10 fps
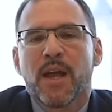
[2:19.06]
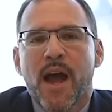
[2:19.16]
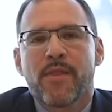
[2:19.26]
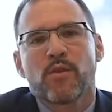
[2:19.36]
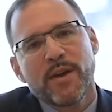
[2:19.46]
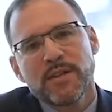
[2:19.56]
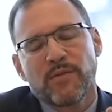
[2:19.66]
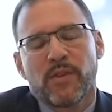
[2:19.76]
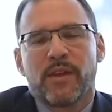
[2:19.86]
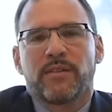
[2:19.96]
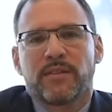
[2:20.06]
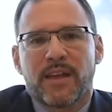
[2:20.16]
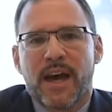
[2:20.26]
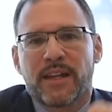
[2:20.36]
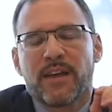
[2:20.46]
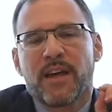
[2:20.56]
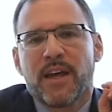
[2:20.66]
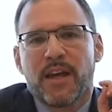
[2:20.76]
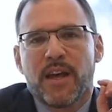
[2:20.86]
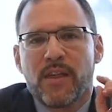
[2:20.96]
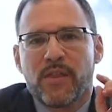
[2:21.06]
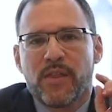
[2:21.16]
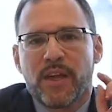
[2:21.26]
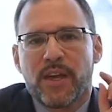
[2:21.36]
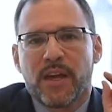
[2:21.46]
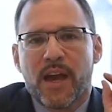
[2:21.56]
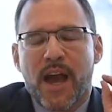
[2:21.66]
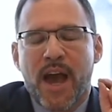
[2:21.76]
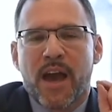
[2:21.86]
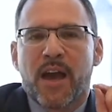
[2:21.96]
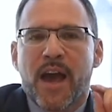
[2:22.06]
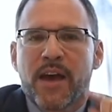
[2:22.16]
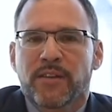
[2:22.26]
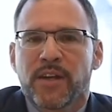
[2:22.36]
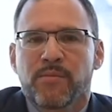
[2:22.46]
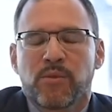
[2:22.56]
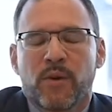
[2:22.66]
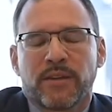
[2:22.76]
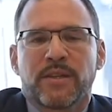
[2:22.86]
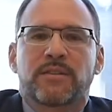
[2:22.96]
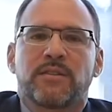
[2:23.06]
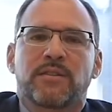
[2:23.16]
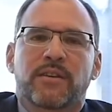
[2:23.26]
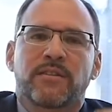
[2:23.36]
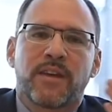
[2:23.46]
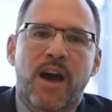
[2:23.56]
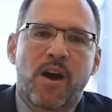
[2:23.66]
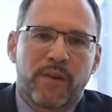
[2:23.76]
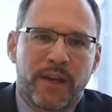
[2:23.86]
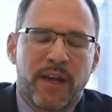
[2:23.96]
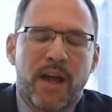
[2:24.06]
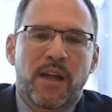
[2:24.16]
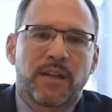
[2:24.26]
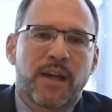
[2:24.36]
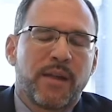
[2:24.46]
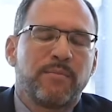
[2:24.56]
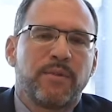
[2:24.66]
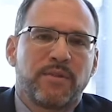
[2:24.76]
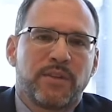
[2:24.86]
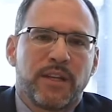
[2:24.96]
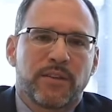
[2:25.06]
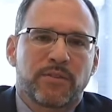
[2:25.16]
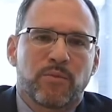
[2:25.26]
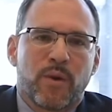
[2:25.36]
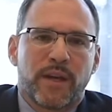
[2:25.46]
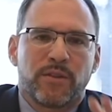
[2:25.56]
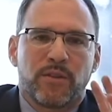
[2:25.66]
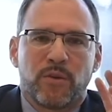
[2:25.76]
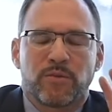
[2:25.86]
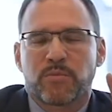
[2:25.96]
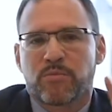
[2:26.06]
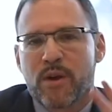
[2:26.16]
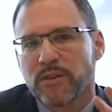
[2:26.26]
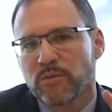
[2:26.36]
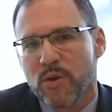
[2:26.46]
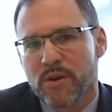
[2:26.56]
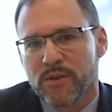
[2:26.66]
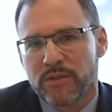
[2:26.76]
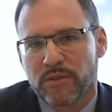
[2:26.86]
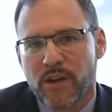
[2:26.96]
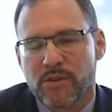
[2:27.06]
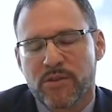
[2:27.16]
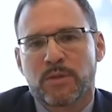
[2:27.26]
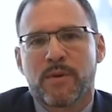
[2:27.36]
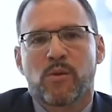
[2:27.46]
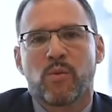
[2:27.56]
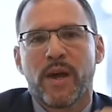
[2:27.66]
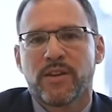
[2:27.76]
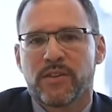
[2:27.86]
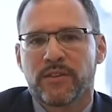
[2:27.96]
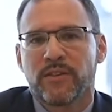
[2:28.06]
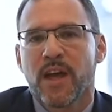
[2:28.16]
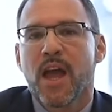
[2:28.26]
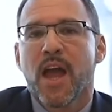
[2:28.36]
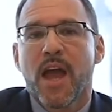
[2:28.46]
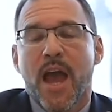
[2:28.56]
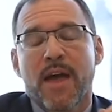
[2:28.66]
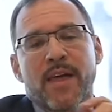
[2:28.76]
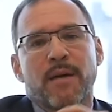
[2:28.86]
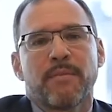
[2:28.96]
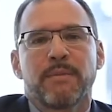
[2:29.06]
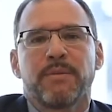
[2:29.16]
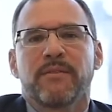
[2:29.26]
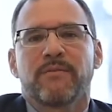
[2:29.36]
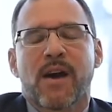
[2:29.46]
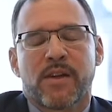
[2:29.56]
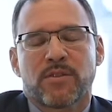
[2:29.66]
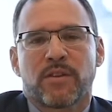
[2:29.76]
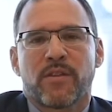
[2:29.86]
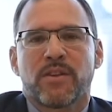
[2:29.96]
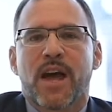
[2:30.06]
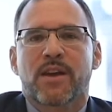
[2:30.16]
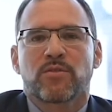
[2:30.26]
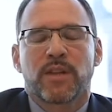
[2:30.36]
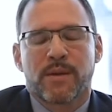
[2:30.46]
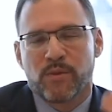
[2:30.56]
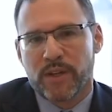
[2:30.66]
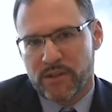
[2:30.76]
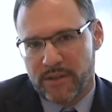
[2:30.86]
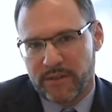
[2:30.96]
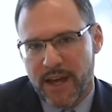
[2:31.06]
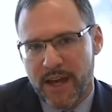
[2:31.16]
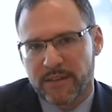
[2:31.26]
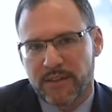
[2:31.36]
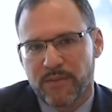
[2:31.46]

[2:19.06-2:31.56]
And the reason for this is that the asking employees not to discuss salary can be seen as a way to suppress workers' discussions about wages, and that might be in violation of the National Labor Relations Act.